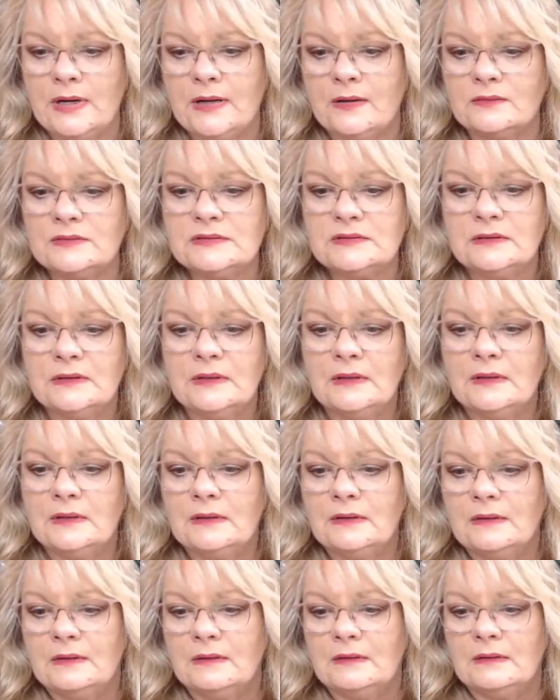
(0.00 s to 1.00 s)
else.
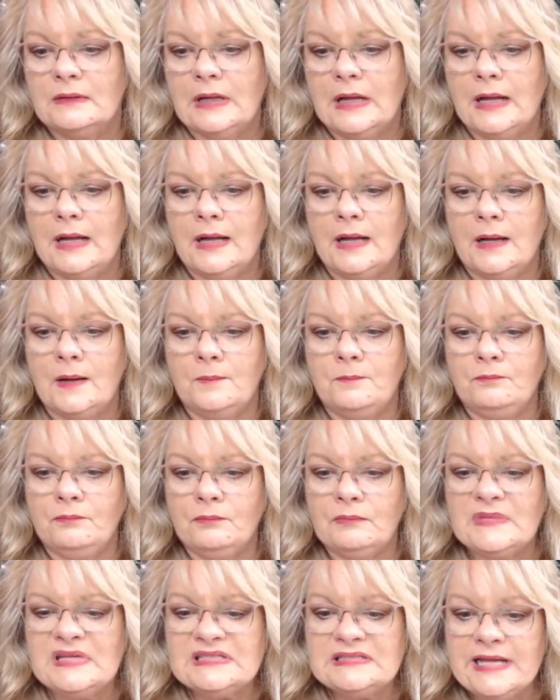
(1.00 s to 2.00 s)

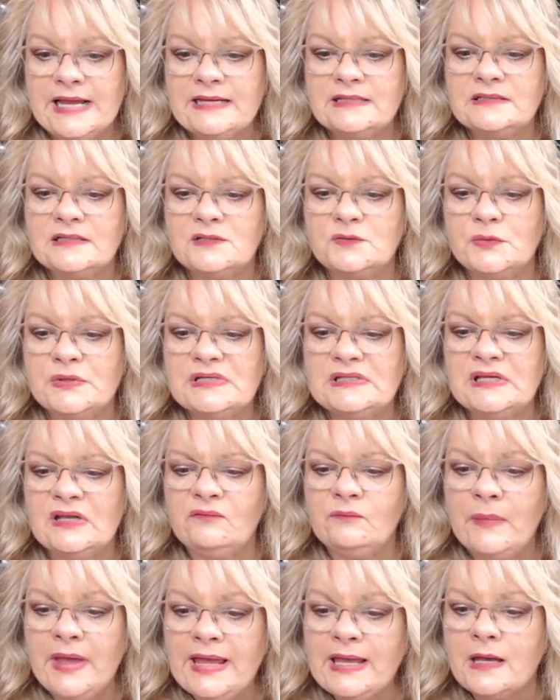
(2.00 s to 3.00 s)
Stace has
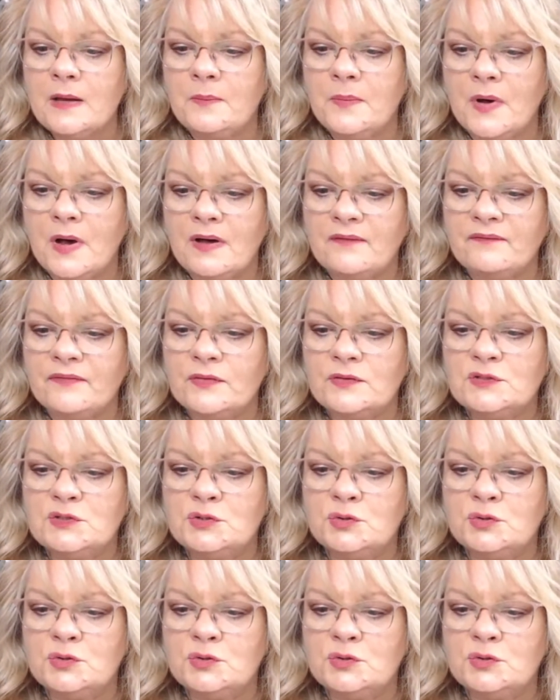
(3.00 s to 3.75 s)
received makeup offers,